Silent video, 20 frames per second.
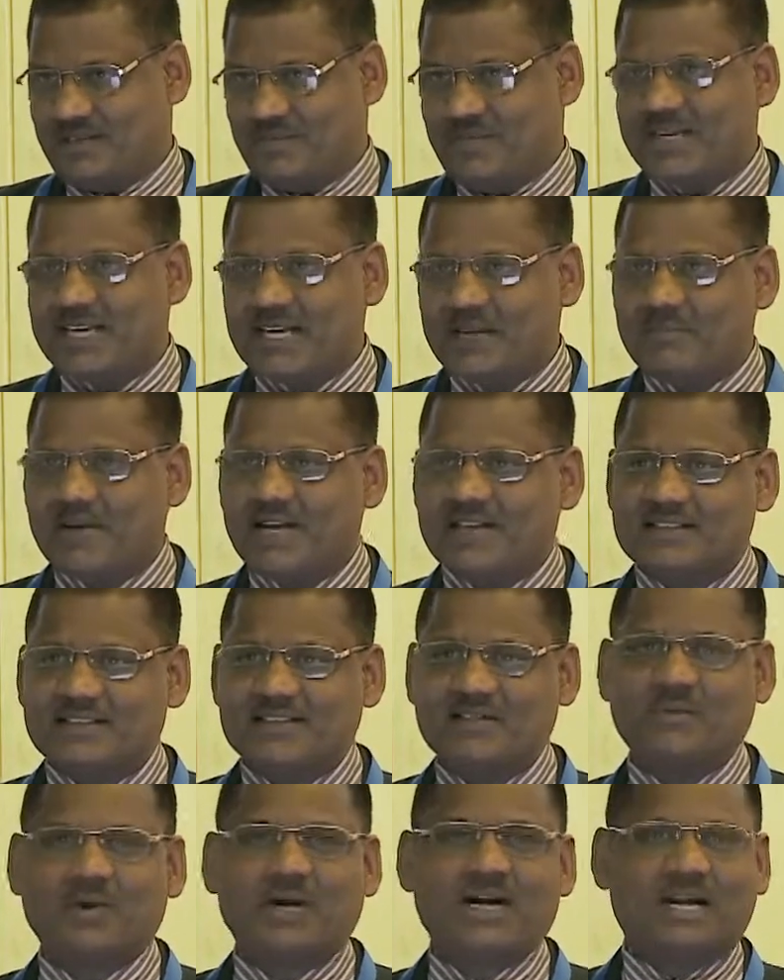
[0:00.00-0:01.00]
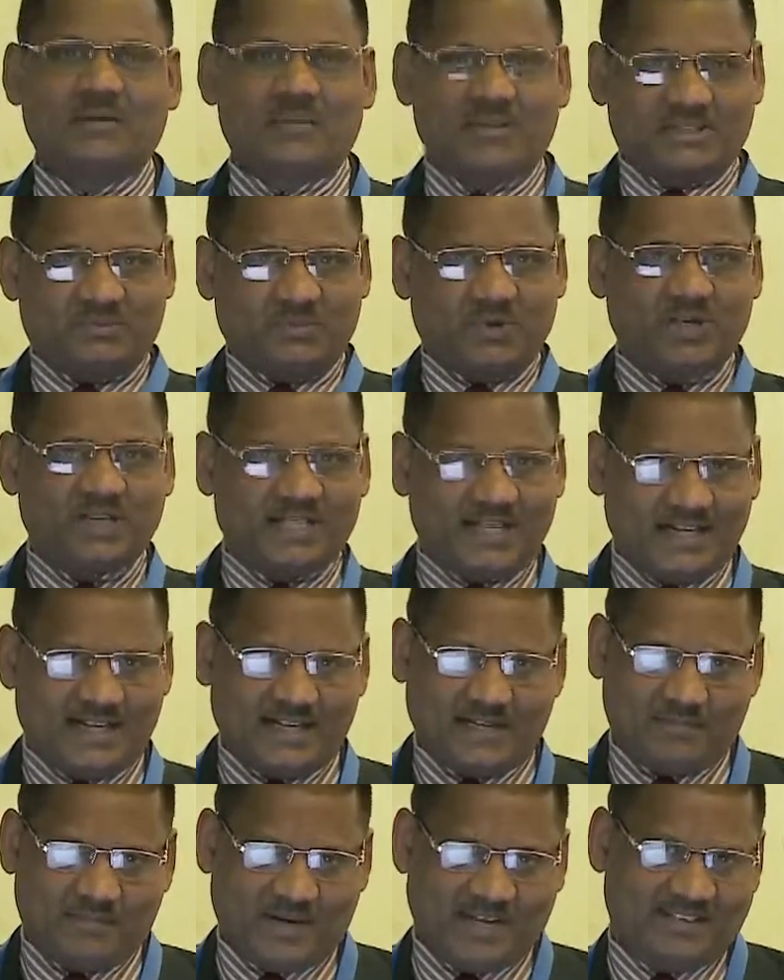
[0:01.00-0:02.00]
We can make this world a much more
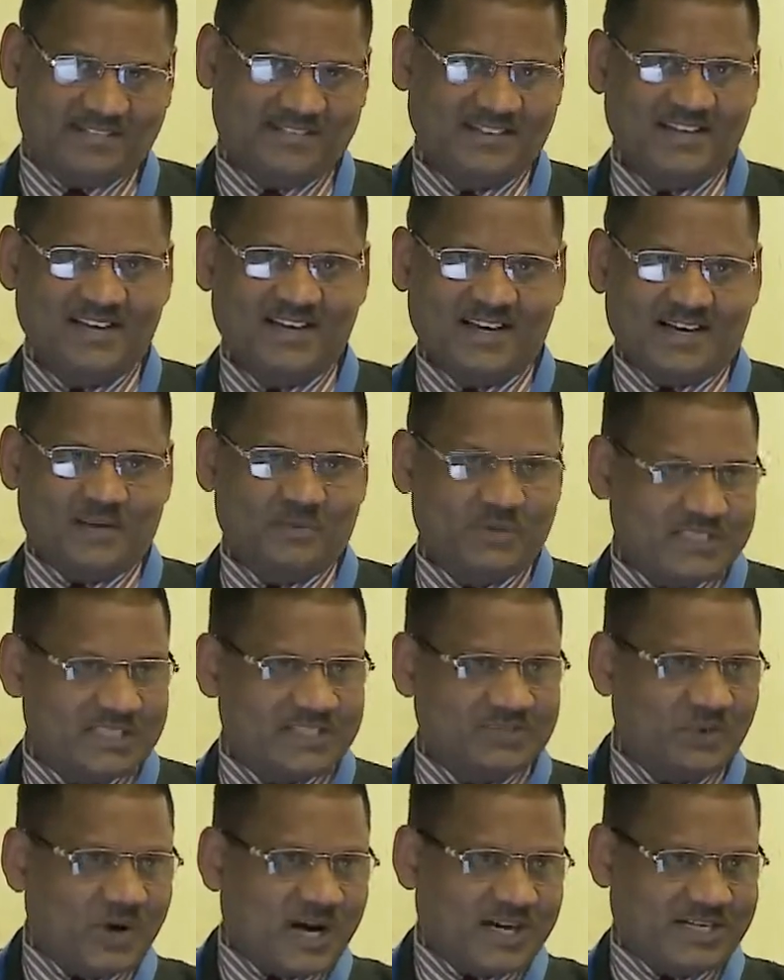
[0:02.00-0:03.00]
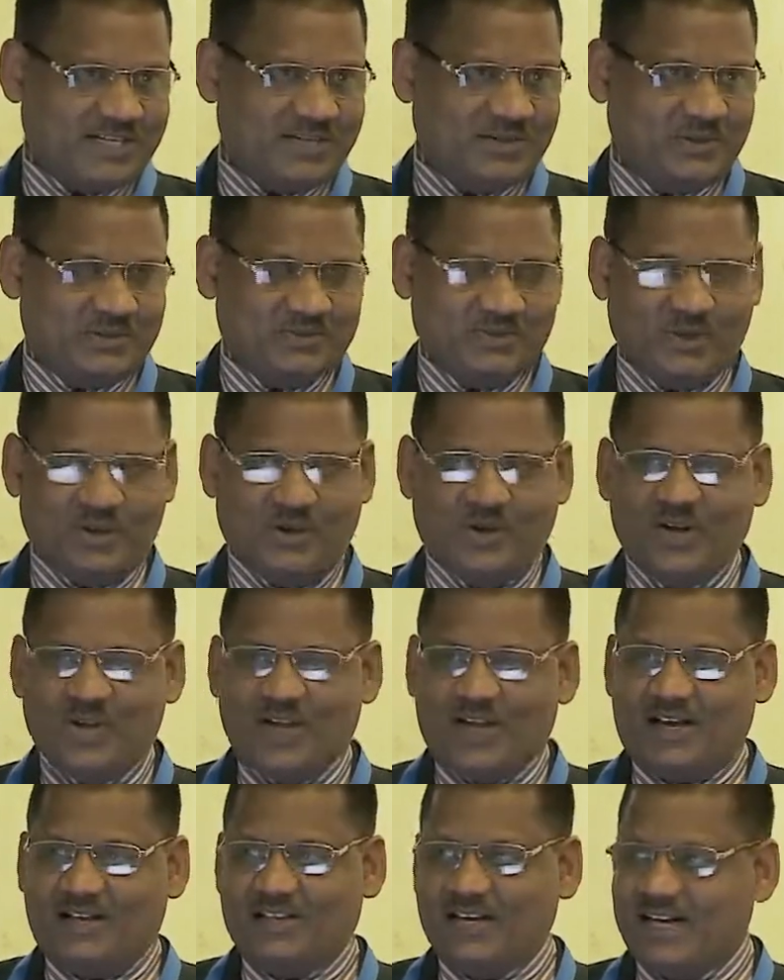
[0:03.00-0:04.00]
greener place, which is what,
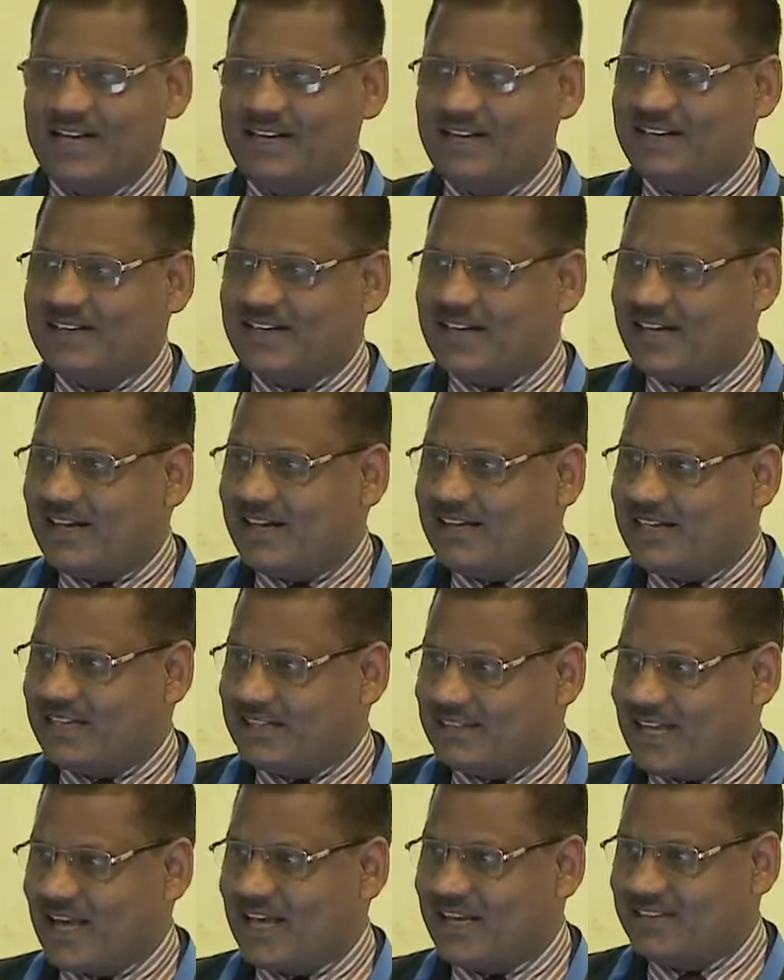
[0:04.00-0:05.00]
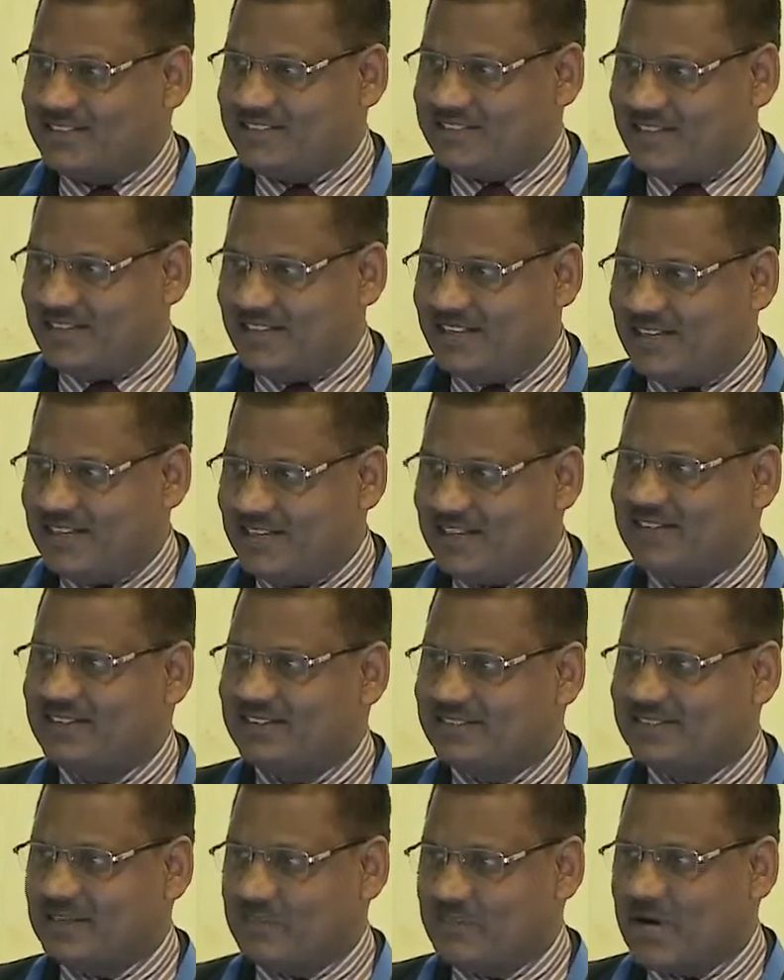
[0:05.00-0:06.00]
So green technology
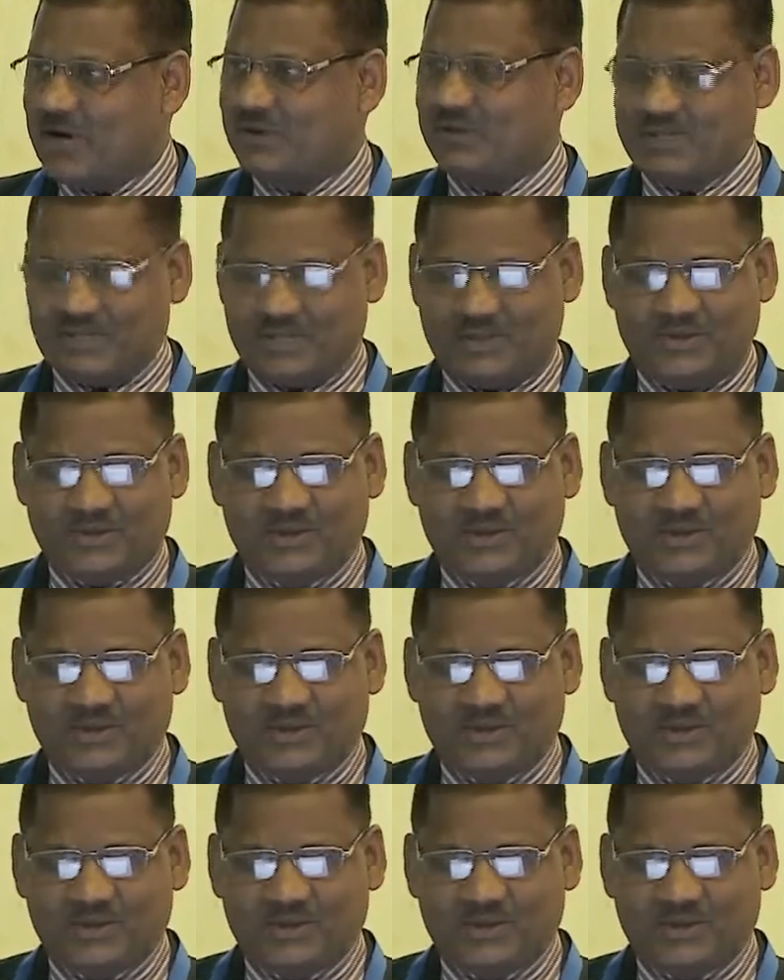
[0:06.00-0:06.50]
is about,